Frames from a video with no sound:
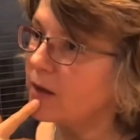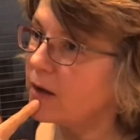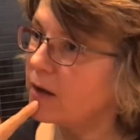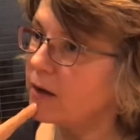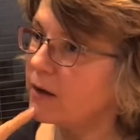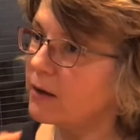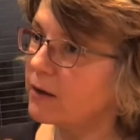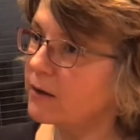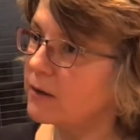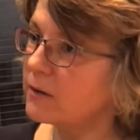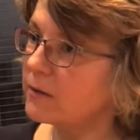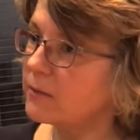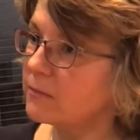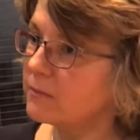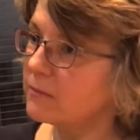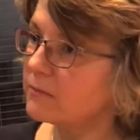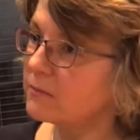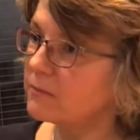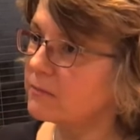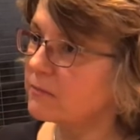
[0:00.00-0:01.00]

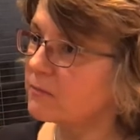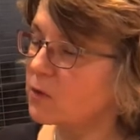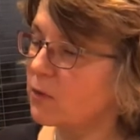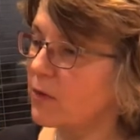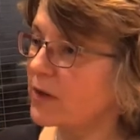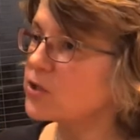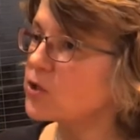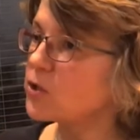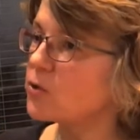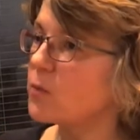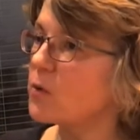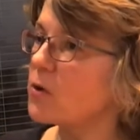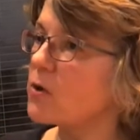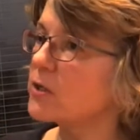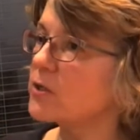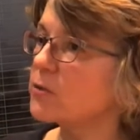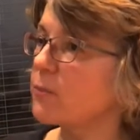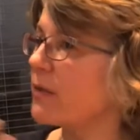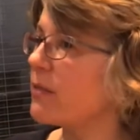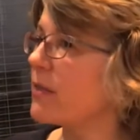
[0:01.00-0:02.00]
um, question
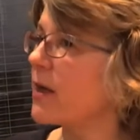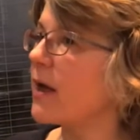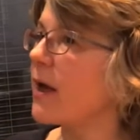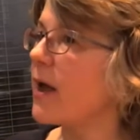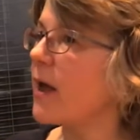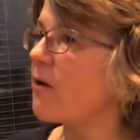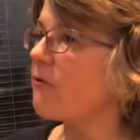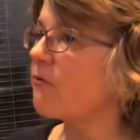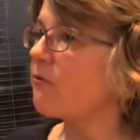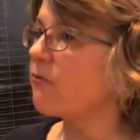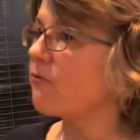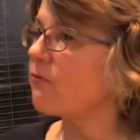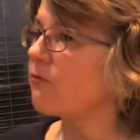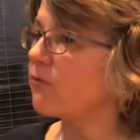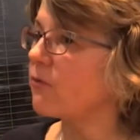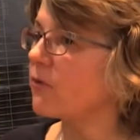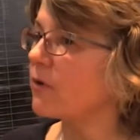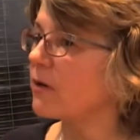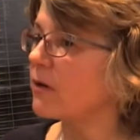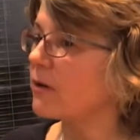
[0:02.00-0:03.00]
was whether I have
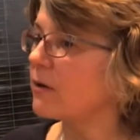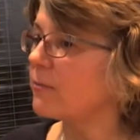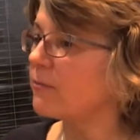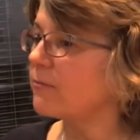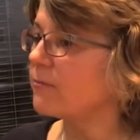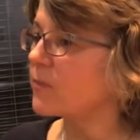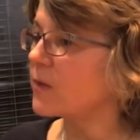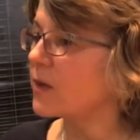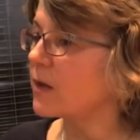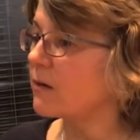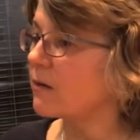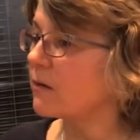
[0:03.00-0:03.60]
um,